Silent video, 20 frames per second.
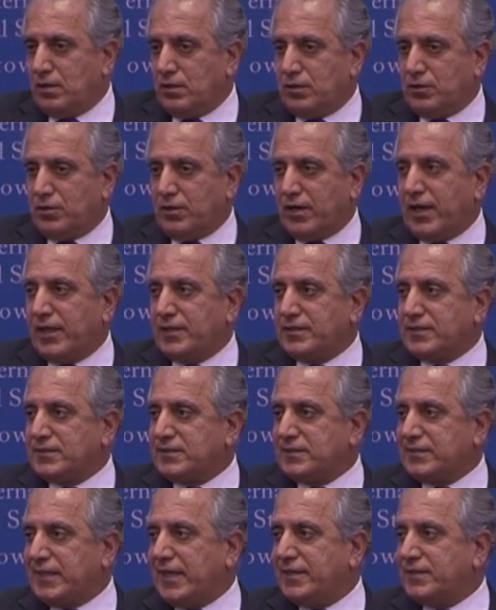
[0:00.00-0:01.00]
United
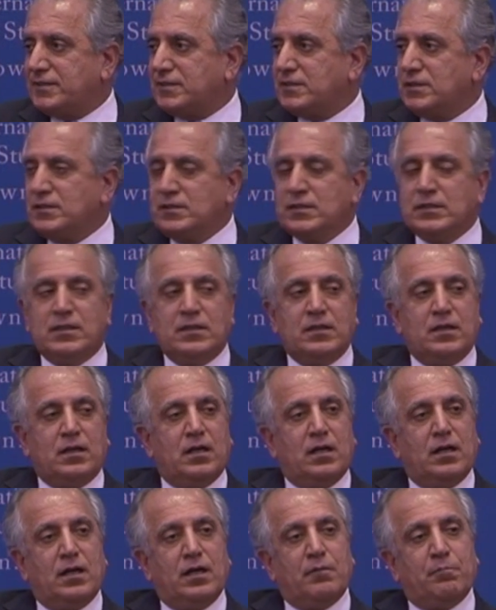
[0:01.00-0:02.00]
States,
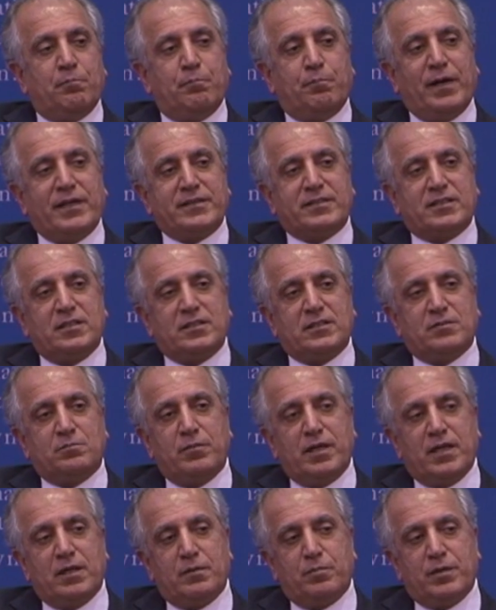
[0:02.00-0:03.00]
but it
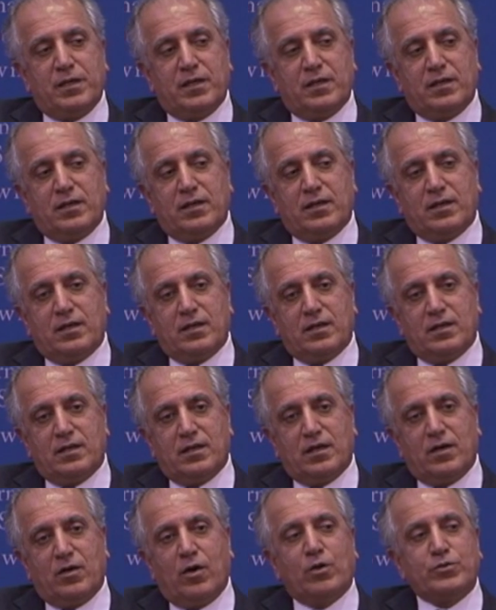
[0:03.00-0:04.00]
may be
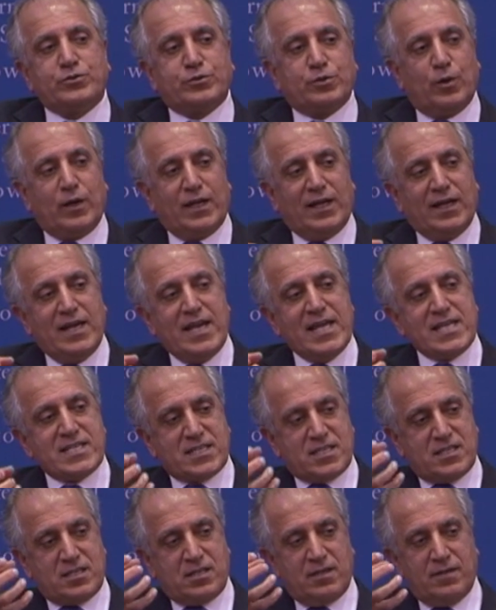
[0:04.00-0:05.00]
also a
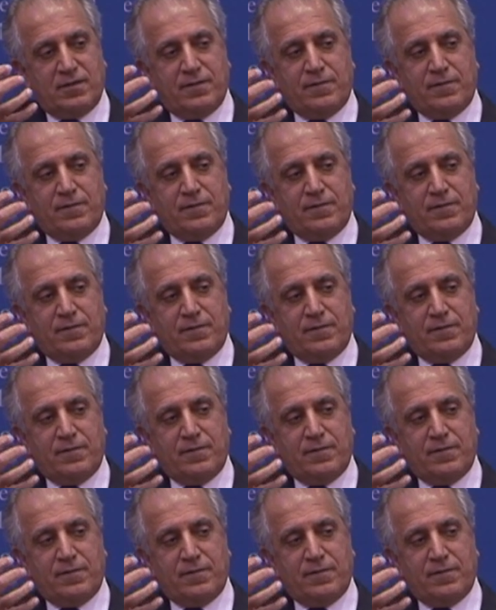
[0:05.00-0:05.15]
less